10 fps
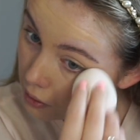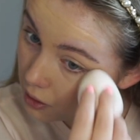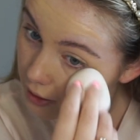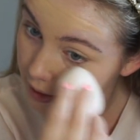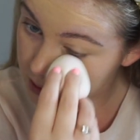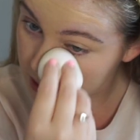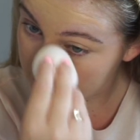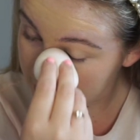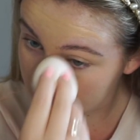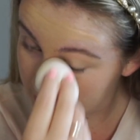I
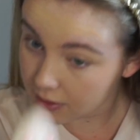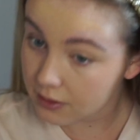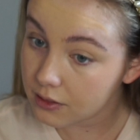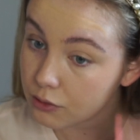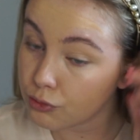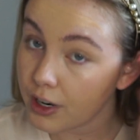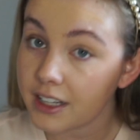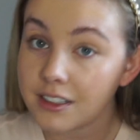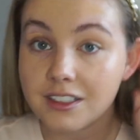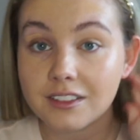actually
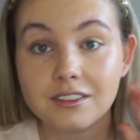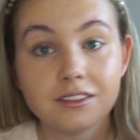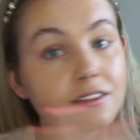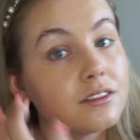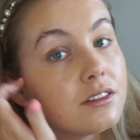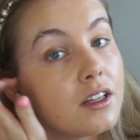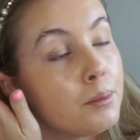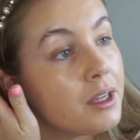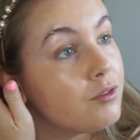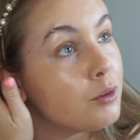read a
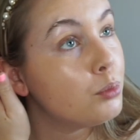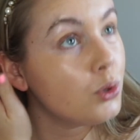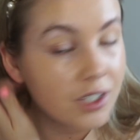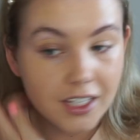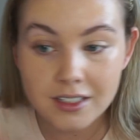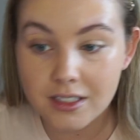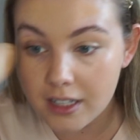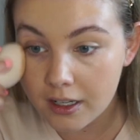bit of a book yesterday.